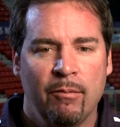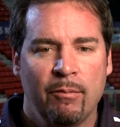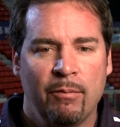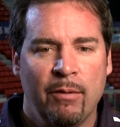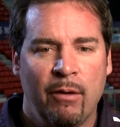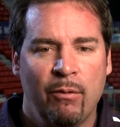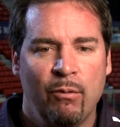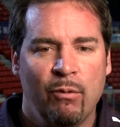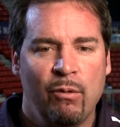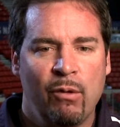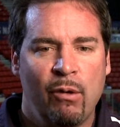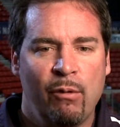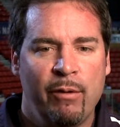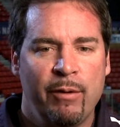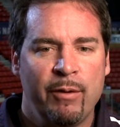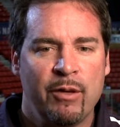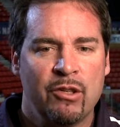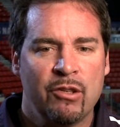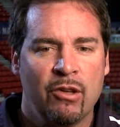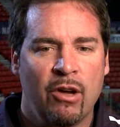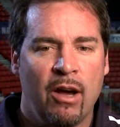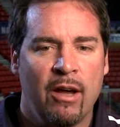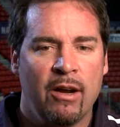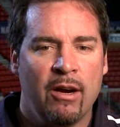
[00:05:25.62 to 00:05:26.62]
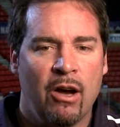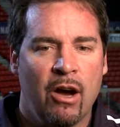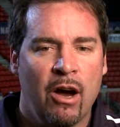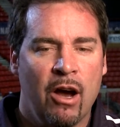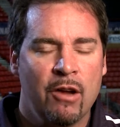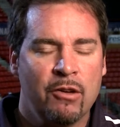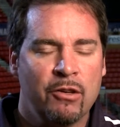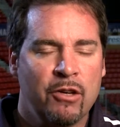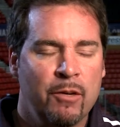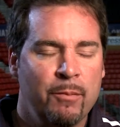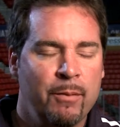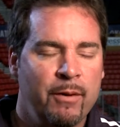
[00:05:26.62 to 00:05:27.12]
But what we saw to
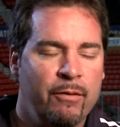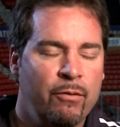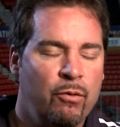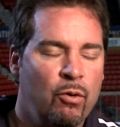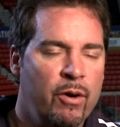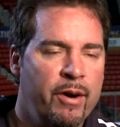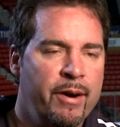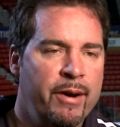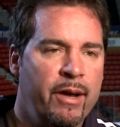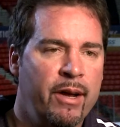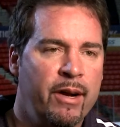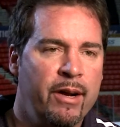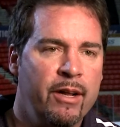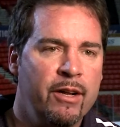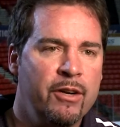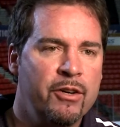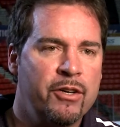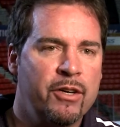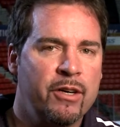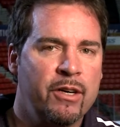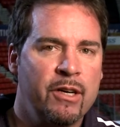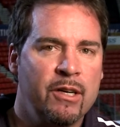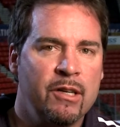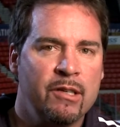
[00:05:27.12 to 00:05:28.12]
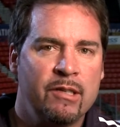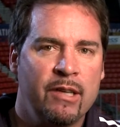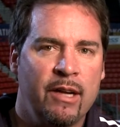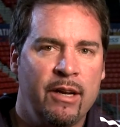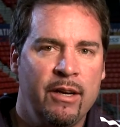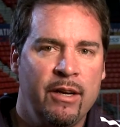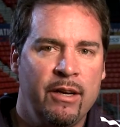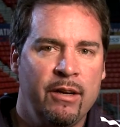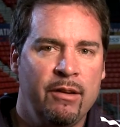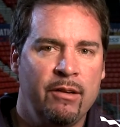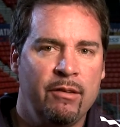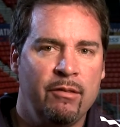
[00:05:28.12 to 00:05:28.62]
Oscar before he got injured is
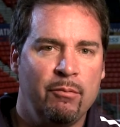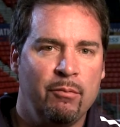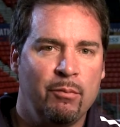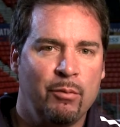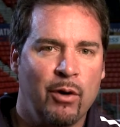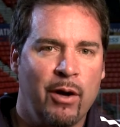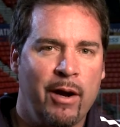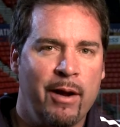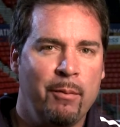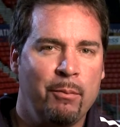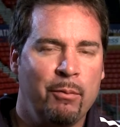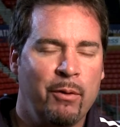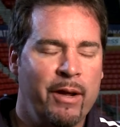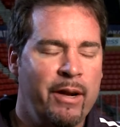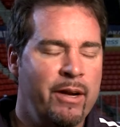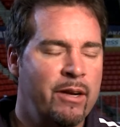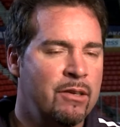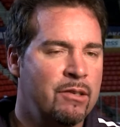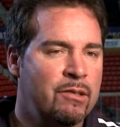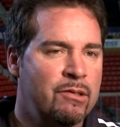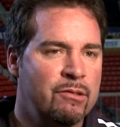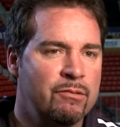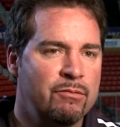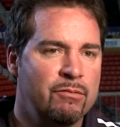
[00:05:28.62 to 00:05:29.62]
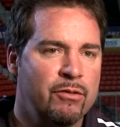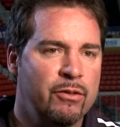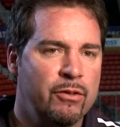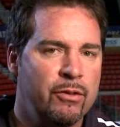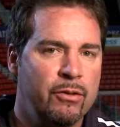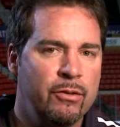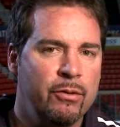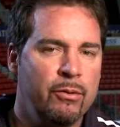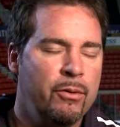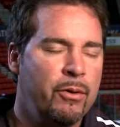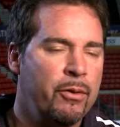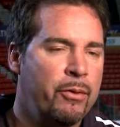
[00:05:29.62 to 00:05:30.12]
that he probably played his
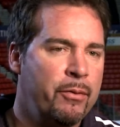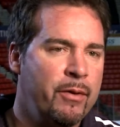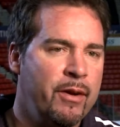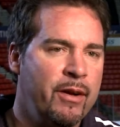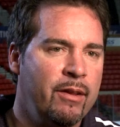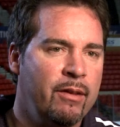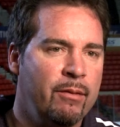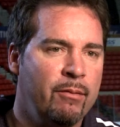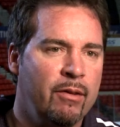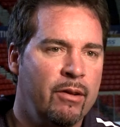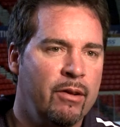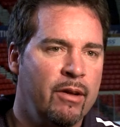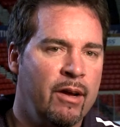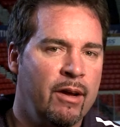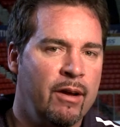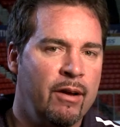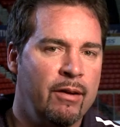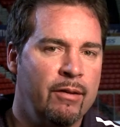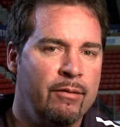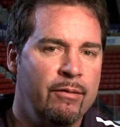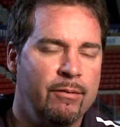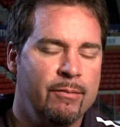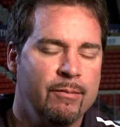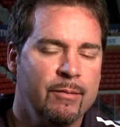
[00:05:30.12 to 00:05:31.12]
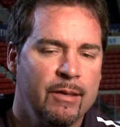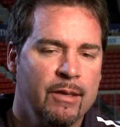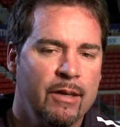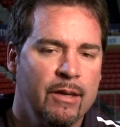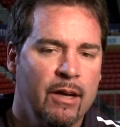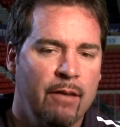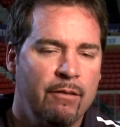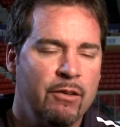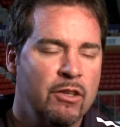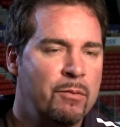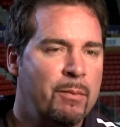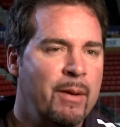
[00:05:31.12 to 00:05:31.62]
two or three of
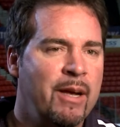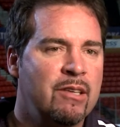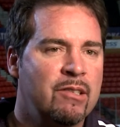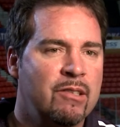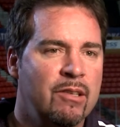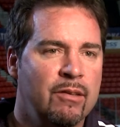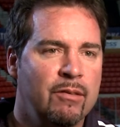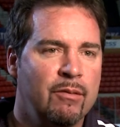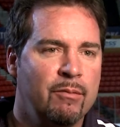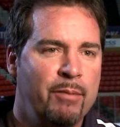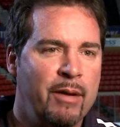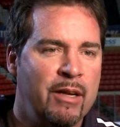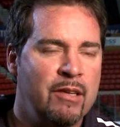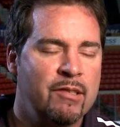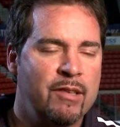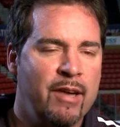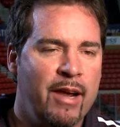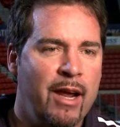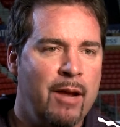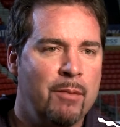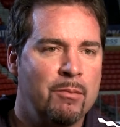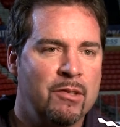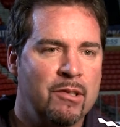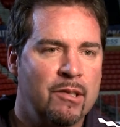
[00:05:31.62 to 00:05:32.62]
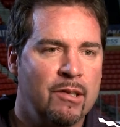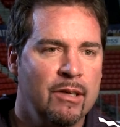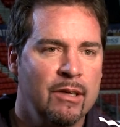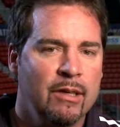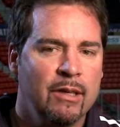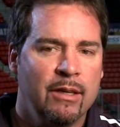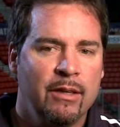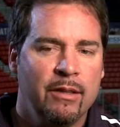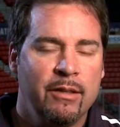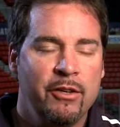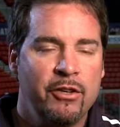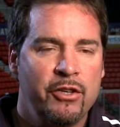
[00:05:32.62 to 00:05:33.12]
his best games
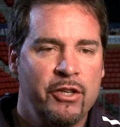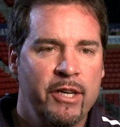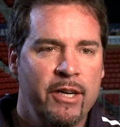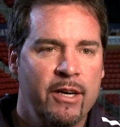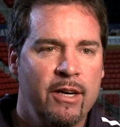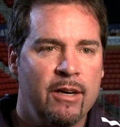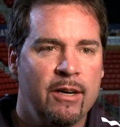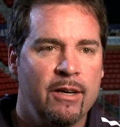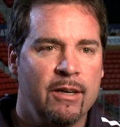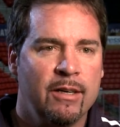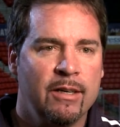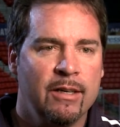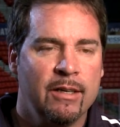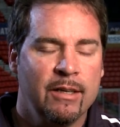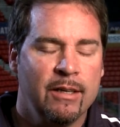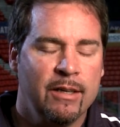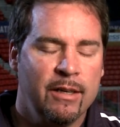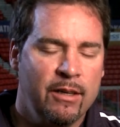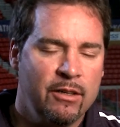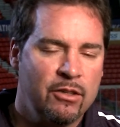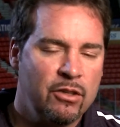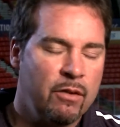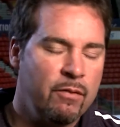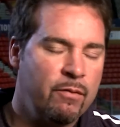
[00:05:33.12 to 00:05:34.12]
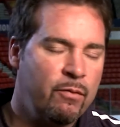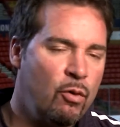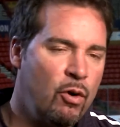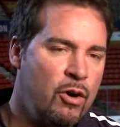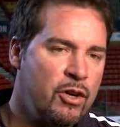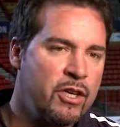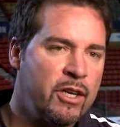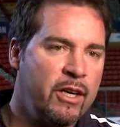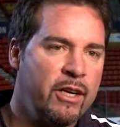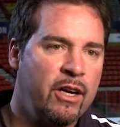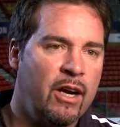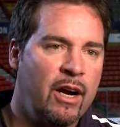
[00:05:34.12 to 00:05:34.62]
this year. It's
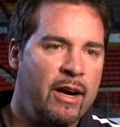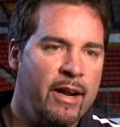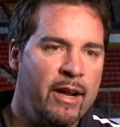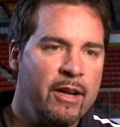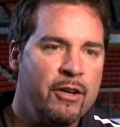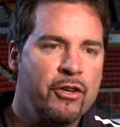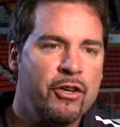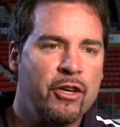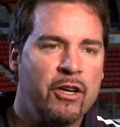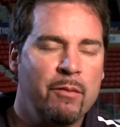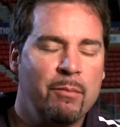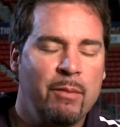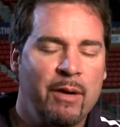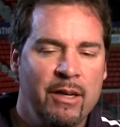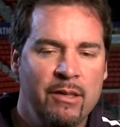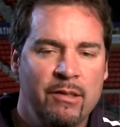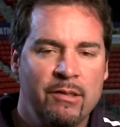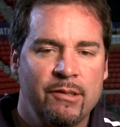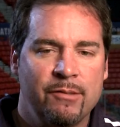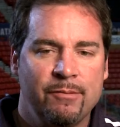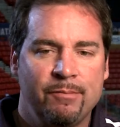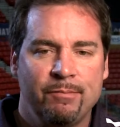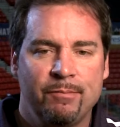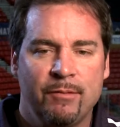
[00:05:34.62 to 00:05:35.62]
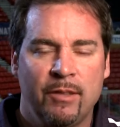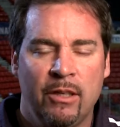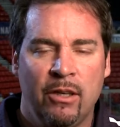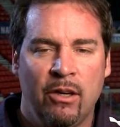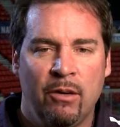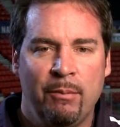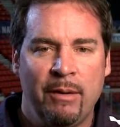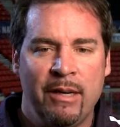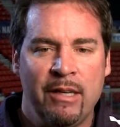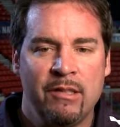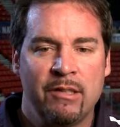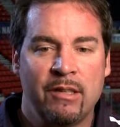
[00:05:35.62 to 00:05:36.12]
unfortunate he got injured, but he's
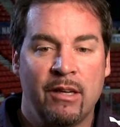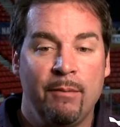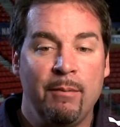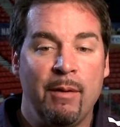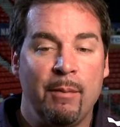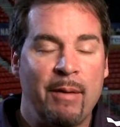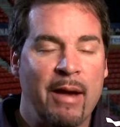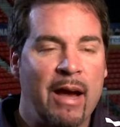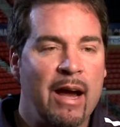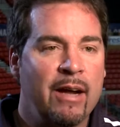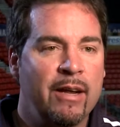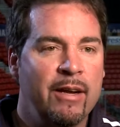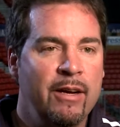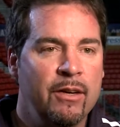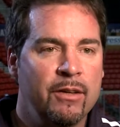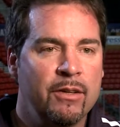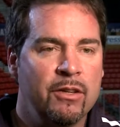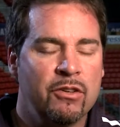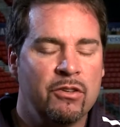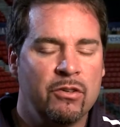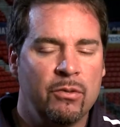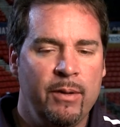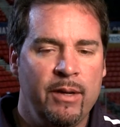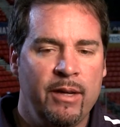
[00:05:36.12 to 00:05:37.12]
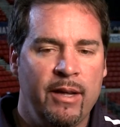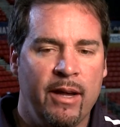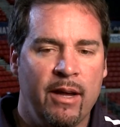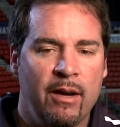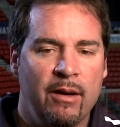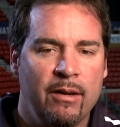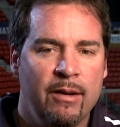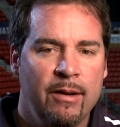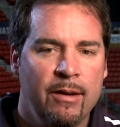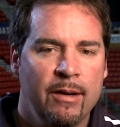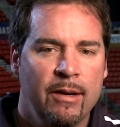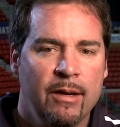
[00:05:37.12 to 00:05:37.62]
going to be back here this weekend.
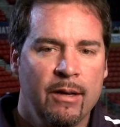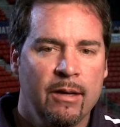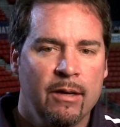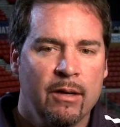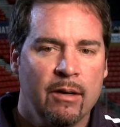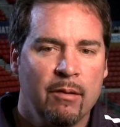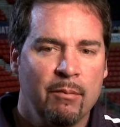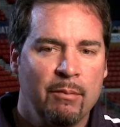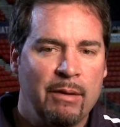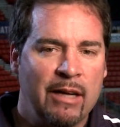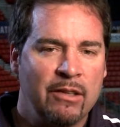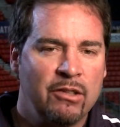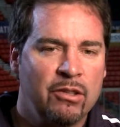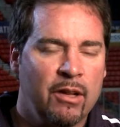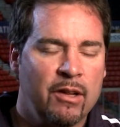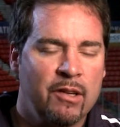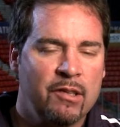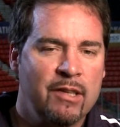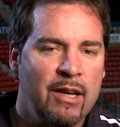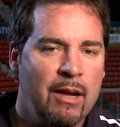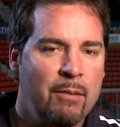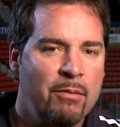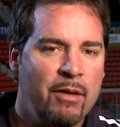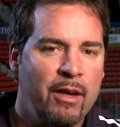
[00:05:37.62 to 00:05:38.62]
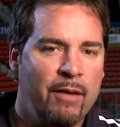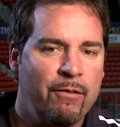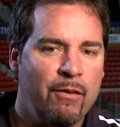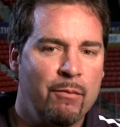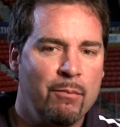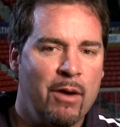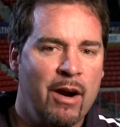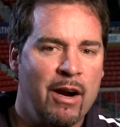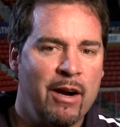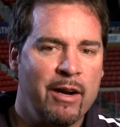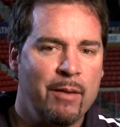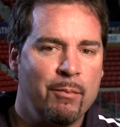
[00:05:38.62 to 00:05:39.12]
But I saw the same thing
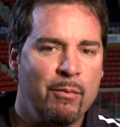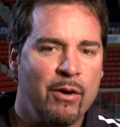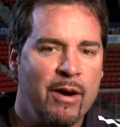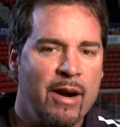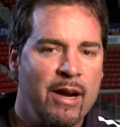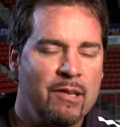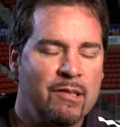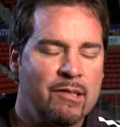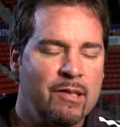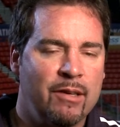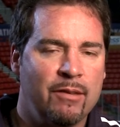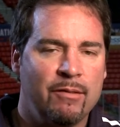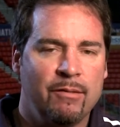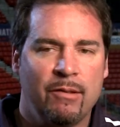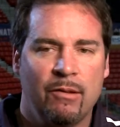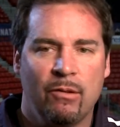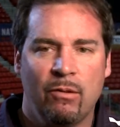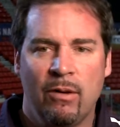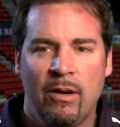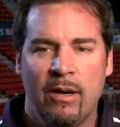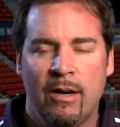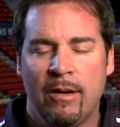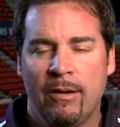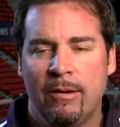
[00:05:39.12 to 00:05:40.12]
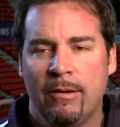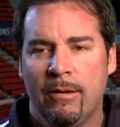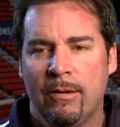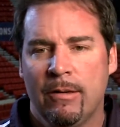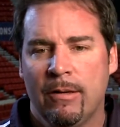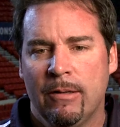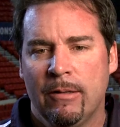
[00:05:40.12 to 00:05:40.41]
from Marty Marincin, where